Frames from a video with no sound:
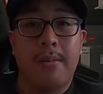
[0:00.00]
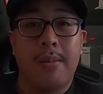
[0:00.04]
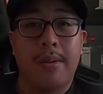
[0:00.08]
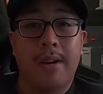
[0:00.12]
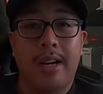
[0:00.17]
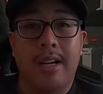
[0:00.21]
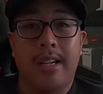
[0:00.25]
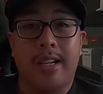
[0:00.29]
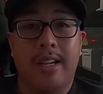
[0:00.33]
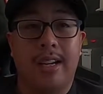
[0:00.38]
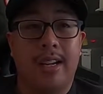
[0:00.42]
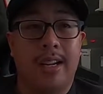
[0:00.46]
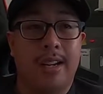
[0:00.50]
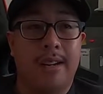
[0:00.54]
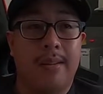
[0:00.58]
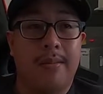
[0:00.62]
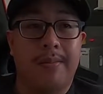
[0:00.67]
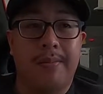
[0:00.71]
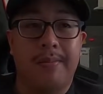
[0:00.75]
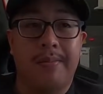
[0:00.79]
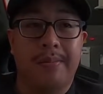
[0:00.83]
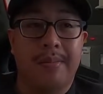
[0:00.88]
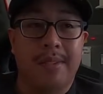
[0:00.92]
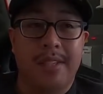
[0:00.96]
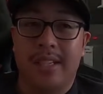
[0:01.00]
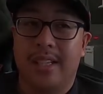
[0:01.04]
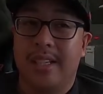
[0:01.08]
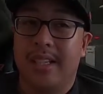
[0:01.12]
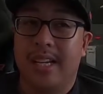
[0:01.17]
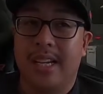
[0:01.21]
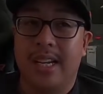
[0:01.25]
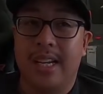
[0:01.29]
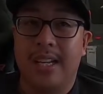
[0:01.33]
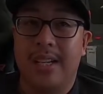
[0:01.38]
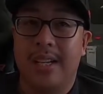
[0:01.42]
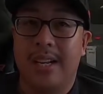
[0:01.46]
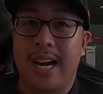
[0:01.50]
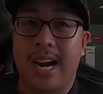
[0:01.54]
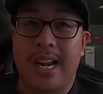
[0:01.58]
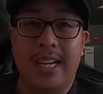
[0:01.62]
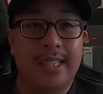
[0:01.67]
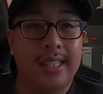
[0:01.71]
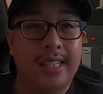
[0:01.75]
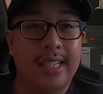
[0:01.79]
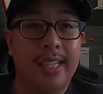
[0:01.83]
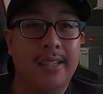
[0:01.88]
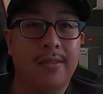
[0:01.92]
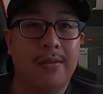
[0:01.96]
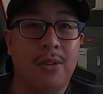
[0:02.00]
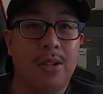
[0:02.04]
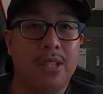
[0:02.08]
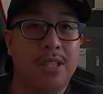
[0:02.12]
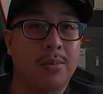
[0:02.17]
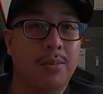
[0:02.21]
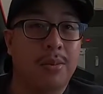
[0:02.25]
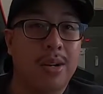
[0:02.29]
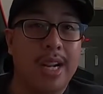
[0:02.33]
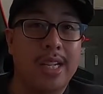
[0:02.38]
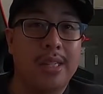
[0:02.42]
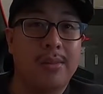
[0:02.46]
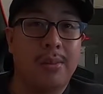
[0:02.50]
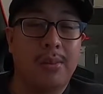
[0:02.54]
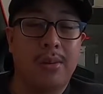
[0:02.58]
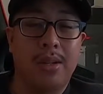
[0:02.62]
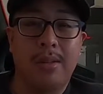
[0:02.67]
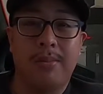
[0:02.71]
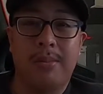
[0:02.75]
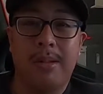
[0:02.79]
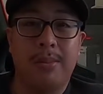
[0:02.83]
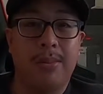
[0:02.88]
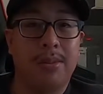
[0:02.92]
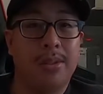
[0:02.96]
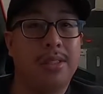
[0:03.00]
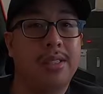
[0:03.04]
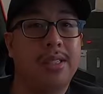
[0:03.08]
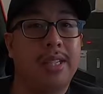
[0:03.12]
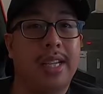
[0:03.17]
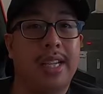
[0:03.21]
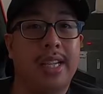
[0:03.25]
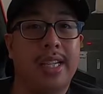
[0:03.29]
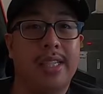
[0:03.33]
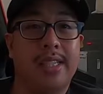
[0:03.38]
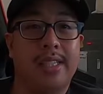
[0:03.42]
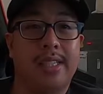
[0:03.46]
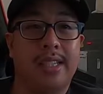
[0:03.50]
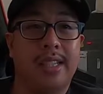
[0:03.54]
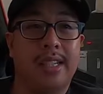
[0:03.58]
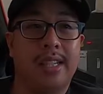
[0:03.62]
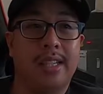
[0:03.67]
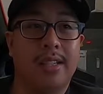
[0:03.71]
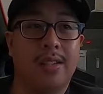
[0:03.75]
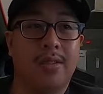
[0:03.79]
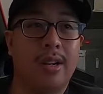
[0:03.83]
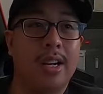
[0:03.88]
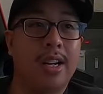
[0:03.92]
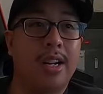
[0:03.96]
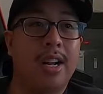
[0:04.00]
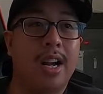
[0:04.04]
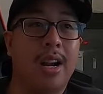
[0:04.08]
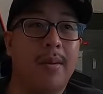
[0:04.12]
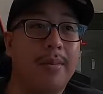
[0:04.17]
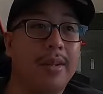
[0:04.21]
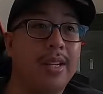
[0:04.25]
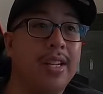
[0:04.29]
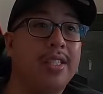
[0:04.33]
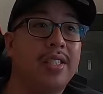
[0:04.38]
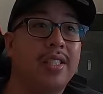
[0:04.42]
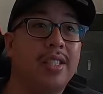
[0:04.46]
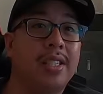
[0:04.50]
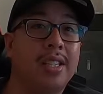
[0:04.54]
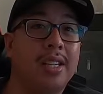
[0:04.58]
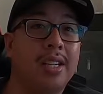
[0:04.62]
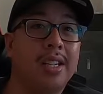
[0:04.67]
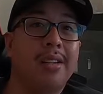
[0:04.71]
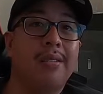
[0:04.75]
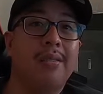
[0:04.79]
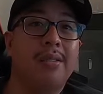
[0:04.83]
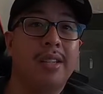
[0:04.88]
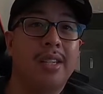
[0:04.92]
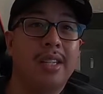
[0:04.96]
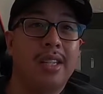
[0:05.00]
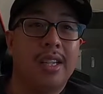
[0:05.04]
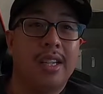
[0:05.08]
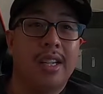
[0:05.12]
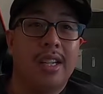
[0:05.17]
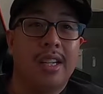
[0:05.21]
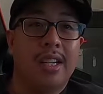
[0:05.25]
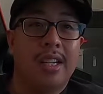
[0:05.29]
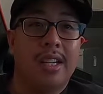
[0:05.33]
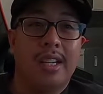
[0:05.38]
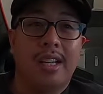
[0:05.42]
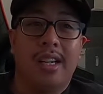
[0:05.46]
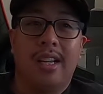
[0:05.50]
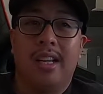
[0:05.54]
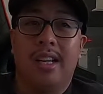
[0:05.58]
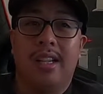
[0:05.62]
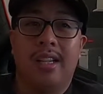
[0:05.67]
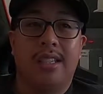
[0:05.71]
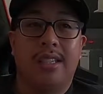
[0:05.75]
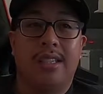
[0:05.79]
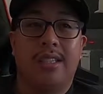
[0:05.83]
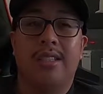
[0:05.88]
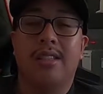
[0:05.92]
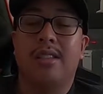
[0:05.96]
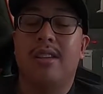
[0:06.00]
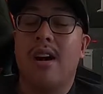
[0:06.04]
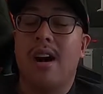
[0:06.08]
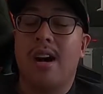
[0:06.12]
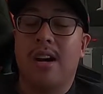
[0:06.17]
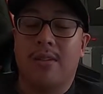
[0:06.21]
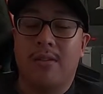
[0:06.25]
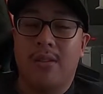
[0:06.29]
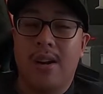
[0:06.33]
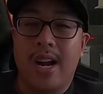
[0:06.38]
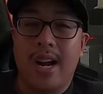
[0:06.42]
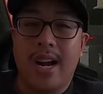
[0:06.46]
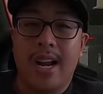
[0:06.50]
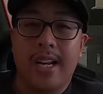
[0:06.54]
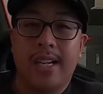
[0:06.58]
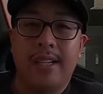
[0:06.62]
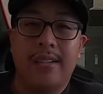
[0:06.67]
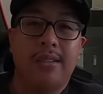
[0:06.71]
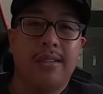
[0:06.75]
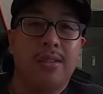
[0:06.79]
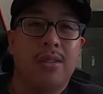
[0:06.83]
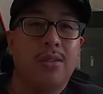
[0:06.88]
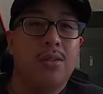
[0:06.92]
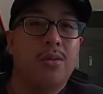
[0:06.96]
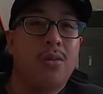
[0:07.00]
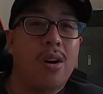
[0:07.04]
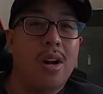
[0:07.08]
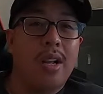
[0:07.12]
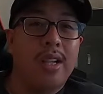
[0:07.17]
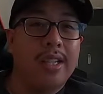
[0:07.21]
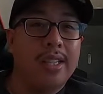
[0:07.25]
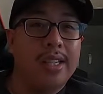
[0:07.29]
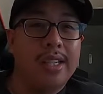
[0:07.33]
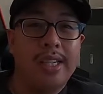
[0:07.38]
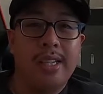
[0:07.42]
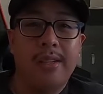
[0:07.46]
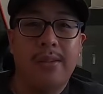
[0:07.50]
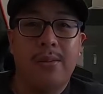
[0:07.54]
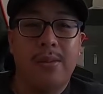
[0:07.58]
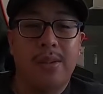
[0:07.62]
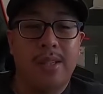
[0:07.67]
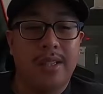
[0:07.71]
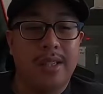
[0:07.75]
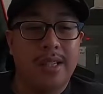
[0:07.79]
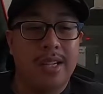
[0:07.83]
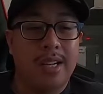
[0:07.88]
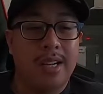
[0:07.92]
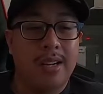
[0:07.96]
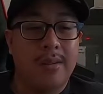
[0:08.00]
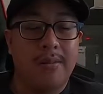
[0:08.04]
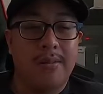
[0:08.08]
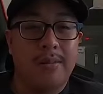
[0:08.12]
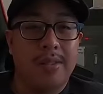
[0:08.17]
But I think for its price point, people say it's a great combination of a stock ride quality with